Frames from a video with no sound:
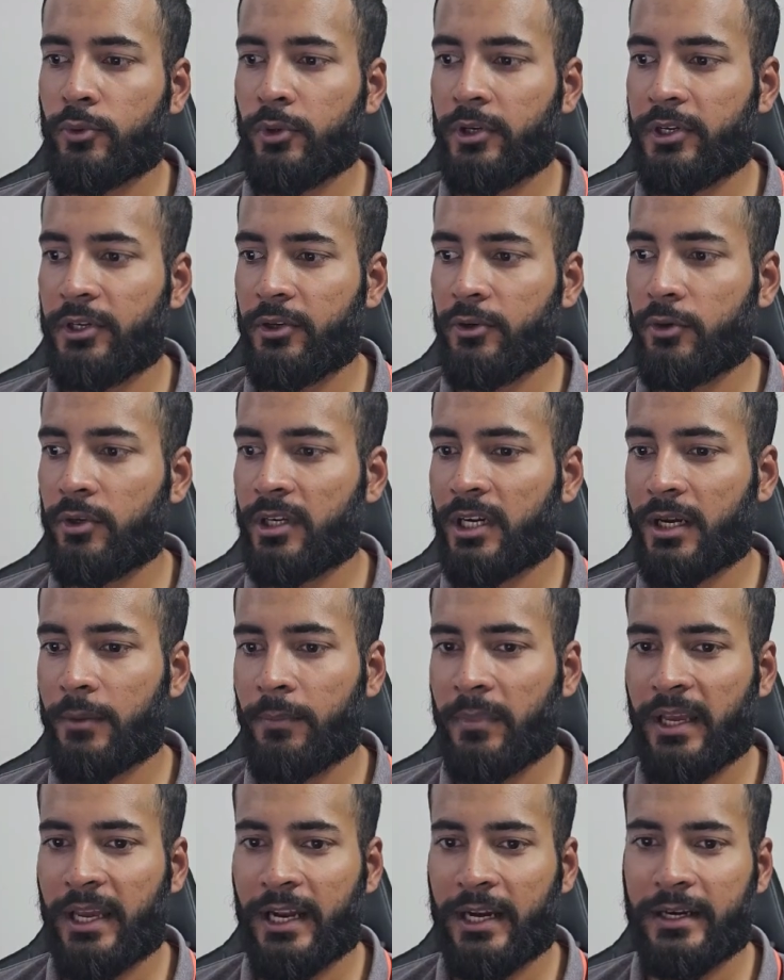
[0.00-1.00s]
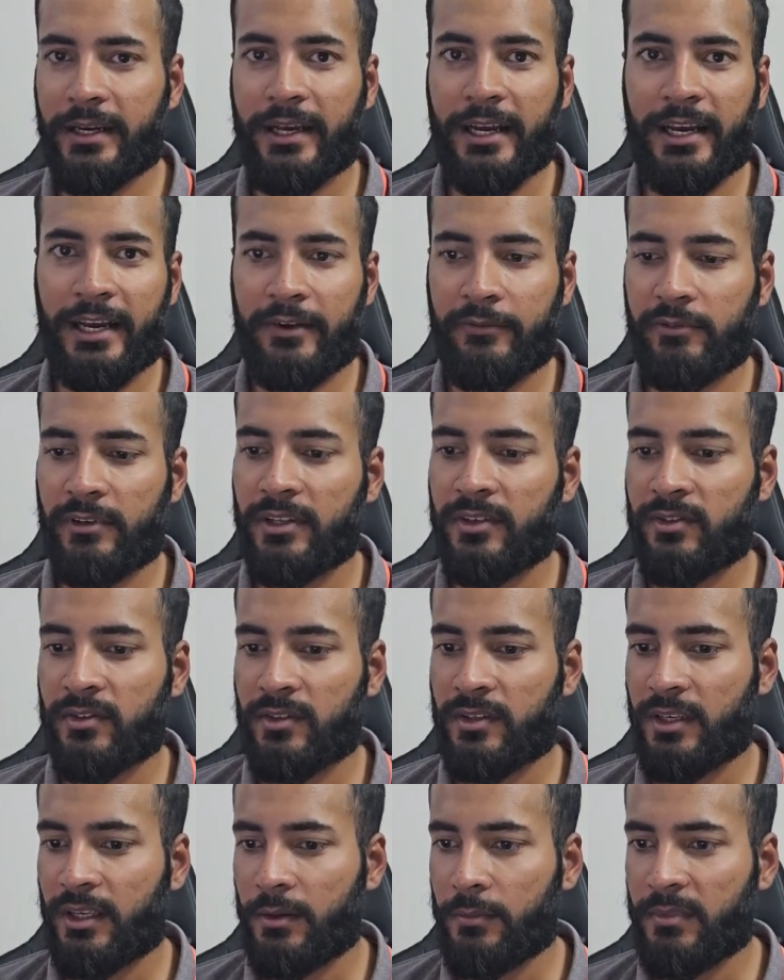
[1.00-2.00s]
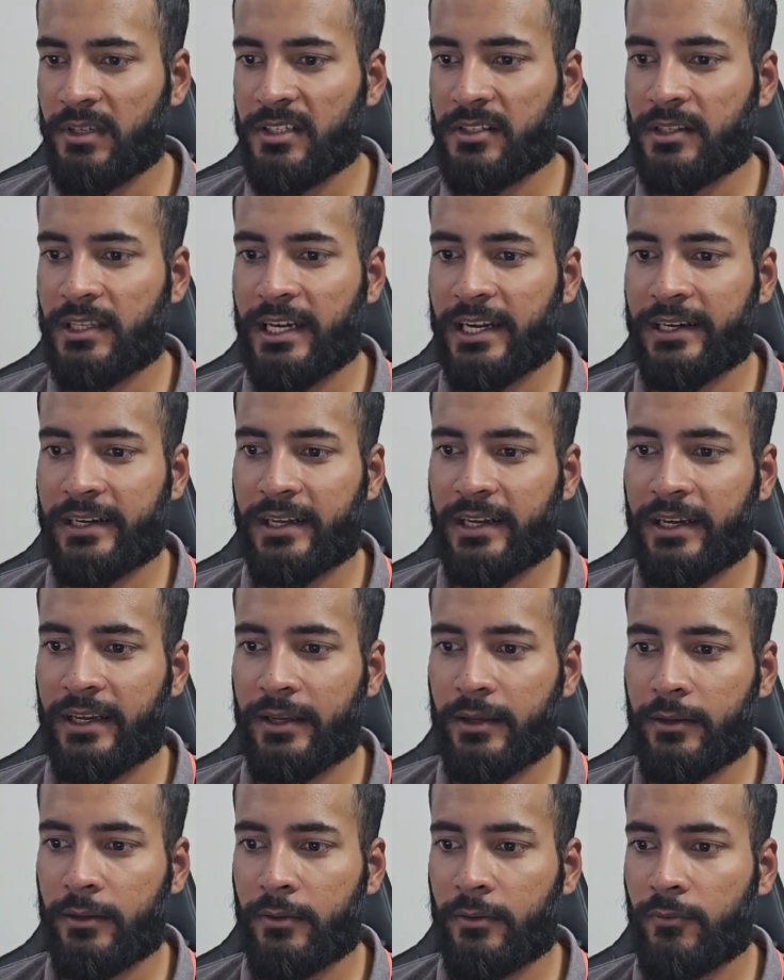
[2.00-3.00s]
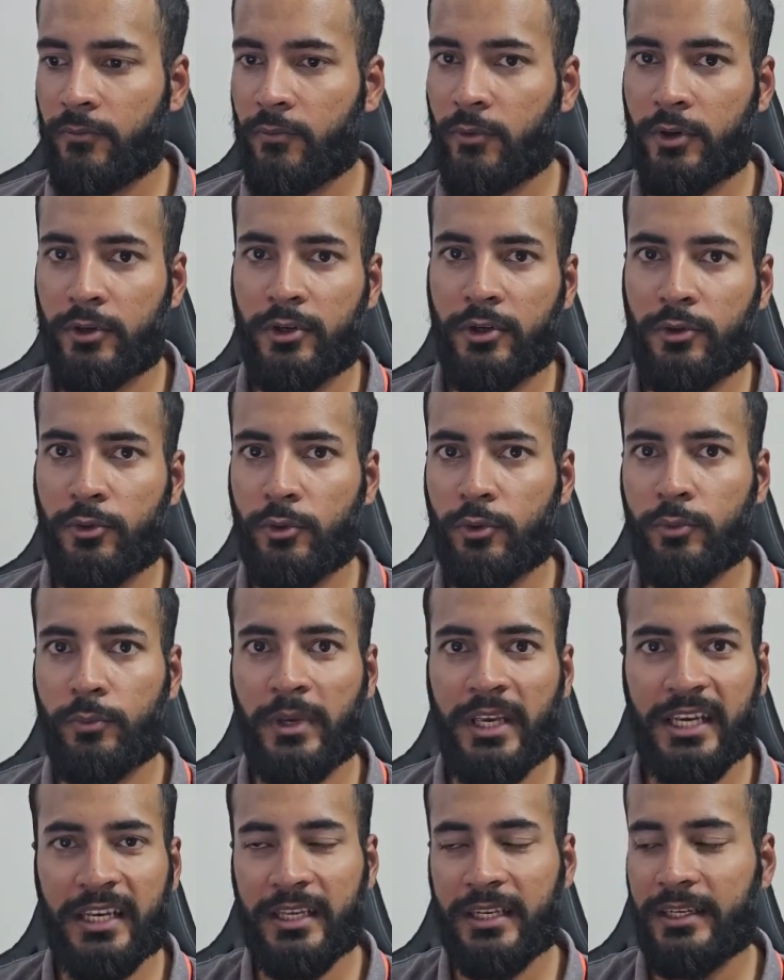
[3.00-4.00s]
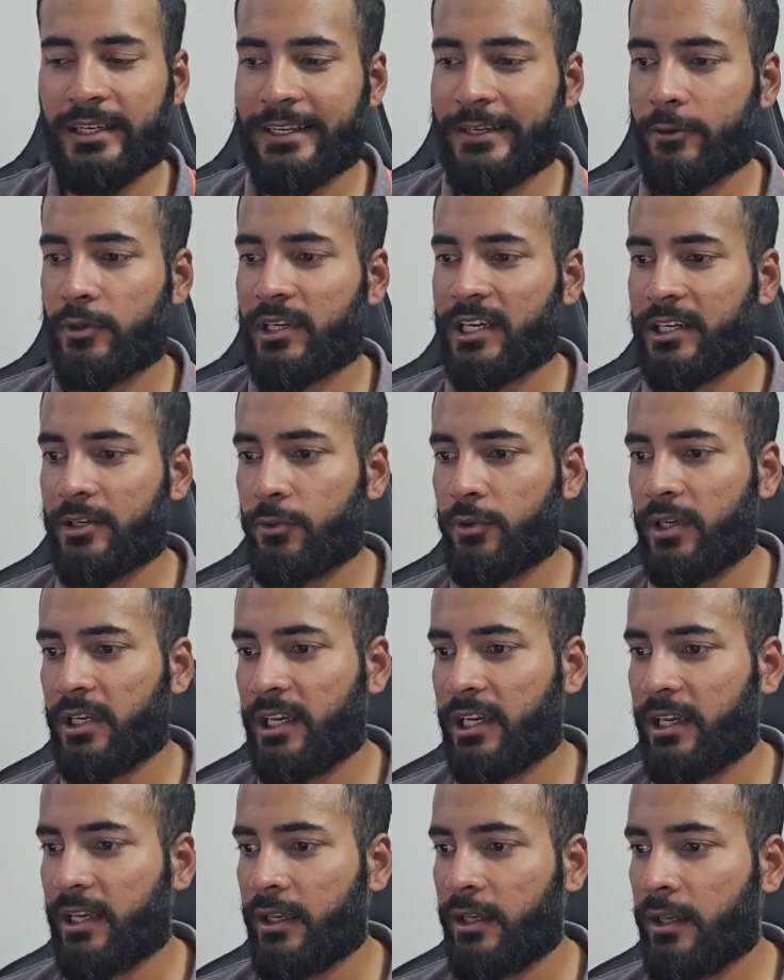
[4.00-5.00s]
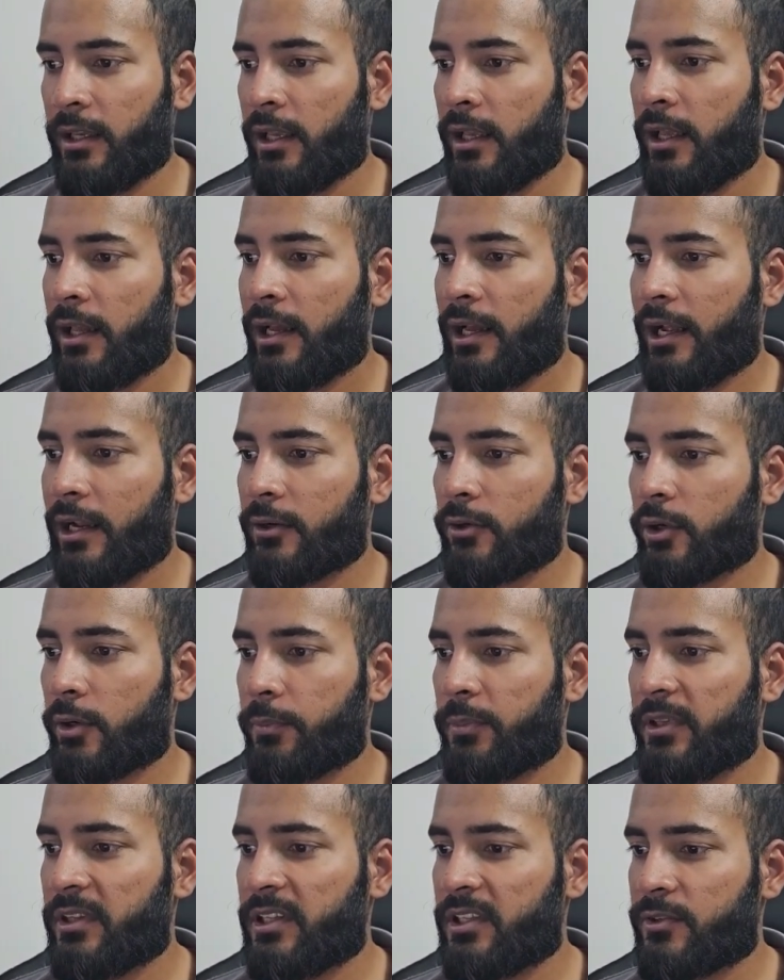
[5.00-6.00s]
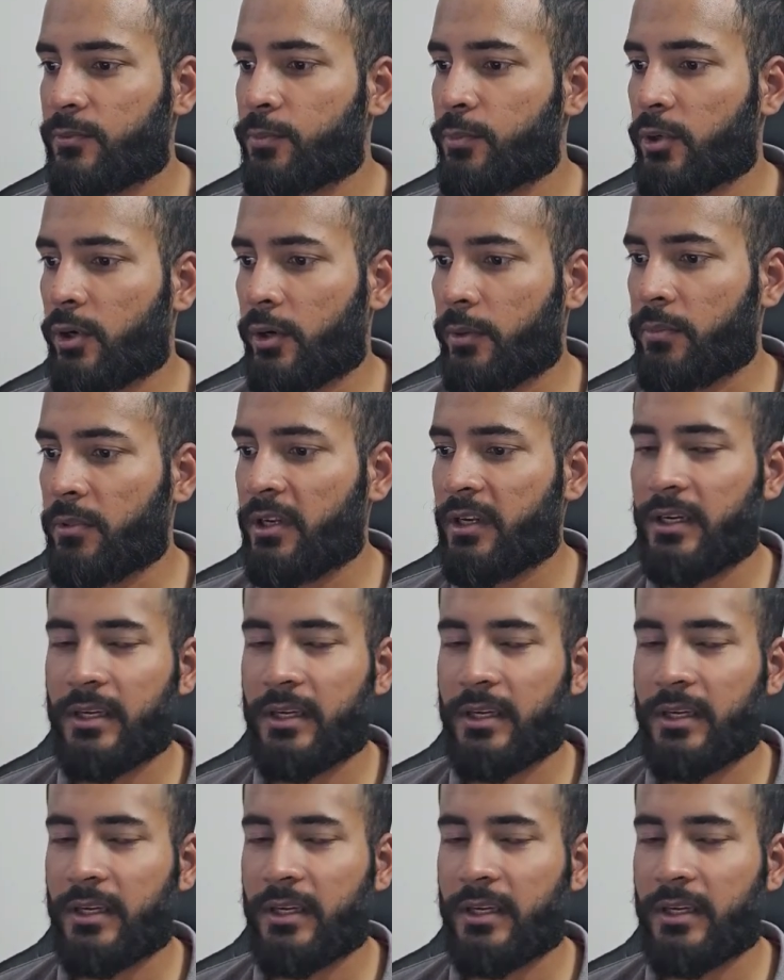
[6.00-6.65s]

to Ideogram and I have this image that I wanted to make in Leonardo AI. I'll copy this prompt.